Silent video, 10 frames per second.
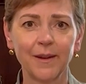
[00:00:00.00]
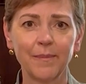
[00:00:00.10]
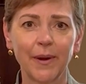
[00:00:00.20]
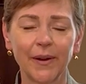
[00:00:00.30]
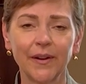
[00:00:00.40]
a
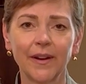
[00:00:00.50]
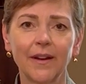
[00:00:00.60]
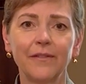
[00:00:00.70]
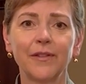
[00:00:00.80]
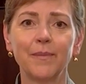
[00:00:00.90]
part
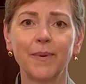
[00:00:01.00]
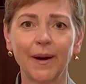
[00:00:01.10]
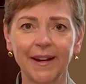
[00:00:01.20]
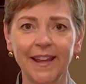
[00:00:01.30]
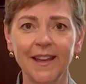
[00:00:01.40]
of the
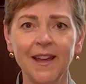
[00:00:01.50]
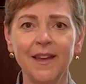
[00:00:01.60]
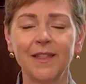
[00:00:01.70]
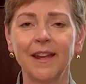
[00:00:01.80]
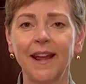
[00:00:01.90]
body
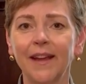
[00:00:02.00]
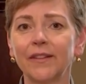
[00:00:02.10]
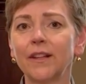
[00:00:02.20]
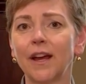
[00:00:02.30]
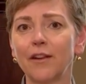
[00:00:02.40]
that has
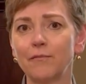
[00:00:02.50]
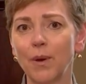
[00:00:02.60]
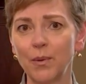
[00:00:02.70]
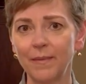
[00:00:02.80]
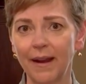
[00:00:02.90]
a lot of
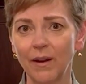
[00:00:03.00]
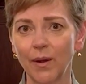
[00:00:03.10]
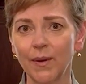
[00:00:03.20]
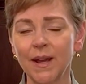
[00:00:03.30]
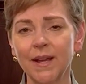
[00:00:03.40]
bone
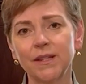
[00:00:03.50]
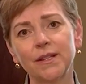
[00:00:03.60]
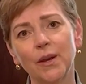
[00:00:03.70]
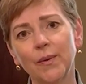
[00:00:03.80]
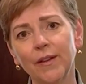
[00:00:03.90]
marrow.
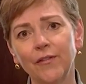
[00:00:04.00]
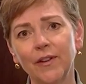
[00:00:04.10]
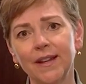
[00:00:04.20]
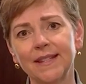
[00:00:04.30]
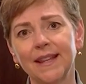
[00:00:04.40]
So if, for
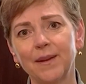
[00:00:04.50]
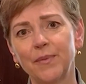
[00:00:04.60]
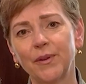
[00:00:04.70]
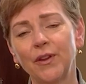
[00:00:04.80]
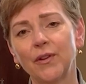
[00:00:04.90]

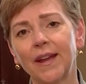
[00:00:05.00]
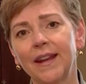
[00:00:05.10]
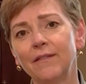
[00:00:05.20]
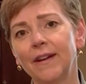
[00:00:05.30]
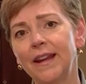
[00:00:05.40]
example, you're
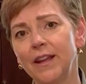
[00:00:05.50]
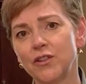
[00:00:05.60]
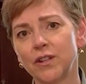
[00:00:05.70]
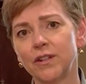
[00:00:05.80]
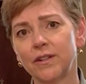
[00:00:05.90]
getting
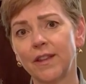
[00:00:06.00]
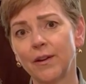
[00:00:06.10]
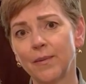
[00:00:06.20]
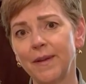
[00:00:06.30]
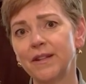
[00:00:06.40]
radiation
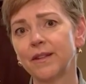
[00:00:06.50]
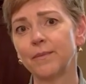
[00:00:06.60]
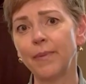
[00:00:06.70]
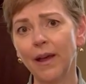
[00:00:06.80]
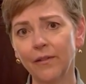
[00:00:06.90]
therapy to the
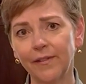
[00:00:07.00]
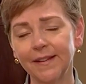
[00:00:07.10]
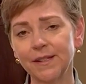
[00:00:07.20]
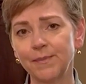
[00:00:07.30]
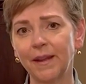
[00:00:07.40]

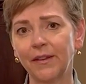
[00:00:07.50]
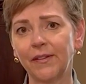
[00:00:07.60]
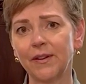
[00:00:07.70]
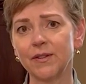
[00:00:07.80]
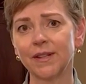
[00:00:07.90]
pelvis because
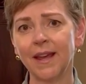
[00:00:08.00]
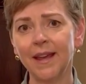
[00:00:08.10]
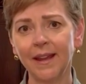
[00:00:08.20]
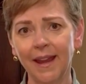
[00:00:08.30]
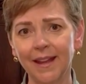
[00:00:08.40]
there's
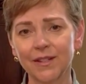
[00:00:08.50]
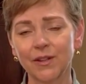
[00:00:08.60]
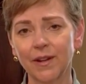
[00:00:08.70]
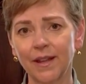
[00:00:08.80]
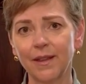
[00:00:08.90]

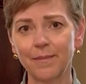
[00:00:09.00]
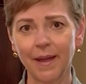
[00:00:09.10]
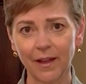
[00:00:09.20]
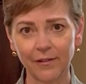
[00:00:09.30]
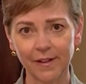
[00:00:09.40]
cancer in the
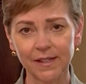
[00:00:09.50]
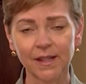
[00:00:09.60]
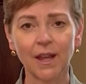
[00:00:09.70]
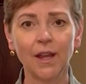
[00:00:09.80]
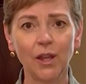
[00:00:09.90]
pelvis,
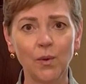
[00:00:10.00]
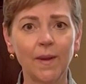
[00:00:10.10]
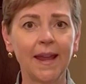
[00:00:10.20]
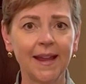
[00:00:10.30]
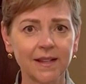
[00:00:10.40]
you
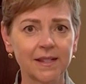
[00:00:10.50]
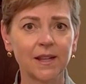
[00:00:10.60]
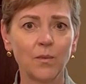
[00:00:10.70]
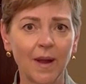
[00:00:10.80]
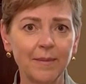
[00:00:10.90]
can
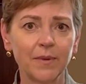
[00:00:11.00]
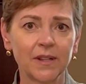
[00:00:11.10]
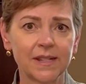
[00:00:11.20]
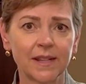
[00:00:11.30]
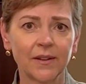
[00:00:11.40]
see white
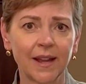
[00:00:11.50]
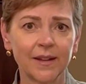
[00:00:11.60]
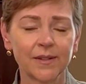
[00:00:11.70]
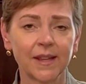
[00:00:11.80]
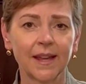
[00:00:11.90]
blood cell
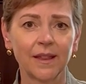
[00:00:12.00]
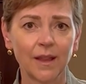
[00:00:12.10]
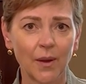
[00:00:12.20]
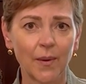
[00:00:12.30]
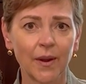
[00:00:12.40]
counts get
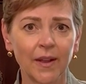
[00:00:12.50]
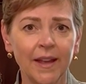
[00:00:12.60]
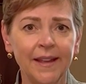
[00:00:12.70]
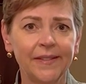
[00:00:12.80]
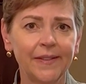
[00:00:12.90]
lower.
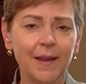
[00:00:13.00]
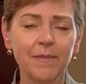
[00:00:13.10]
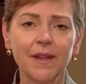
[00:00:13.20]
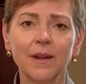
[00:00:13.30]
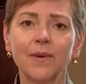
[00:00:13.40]
Same
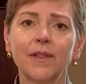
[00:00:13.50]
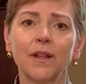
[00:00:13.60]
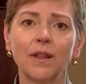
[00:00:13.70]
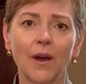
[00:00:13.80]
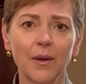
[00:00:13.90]
thing with the
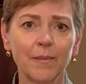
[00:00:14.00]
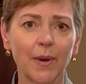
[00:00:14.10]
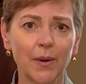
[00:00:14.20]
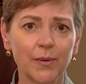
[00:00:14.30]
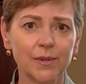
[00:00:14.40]
long
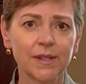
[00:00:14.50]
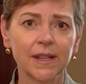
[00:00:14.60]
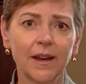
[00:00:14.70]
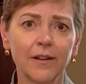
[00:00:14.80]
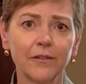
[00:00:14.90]
bones
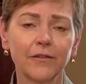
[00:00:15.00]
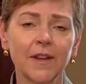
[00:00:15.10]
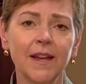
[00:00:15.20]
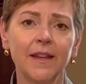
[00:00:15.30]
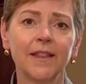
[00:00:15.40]
of
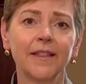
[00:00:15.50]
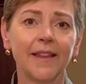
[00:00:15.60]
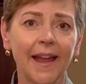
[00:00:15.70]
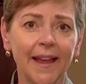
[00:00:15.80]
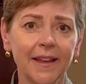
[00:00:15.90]
the
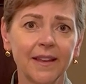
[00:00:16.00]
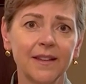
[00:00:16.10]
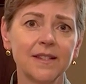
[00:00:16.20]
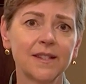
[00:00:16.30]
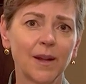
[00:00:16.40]
leg
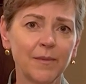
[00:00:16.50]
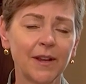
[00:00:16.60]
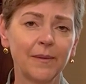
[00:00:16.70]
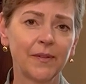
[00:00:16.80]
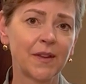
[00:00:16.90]
and
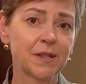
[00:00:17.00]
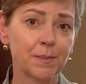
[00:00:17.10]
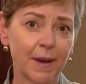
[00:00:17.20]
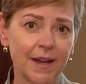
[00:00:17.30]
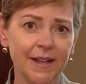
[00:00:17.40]
sometimes the
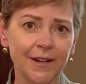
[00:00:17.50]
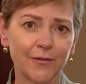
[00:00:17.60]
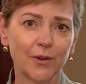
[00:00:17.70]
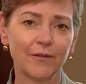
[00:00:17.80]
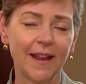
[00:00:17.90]
spine.
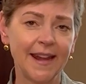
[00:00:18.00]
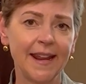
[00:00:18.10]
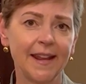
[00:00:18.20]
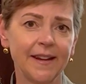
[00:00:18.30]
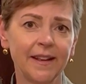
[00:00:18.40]
If we're
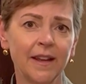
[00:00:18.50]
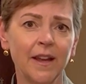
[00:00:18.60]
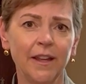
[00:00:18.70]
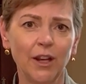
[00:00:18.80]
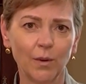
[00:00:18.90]
radiating,
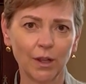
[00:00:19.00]
you know, a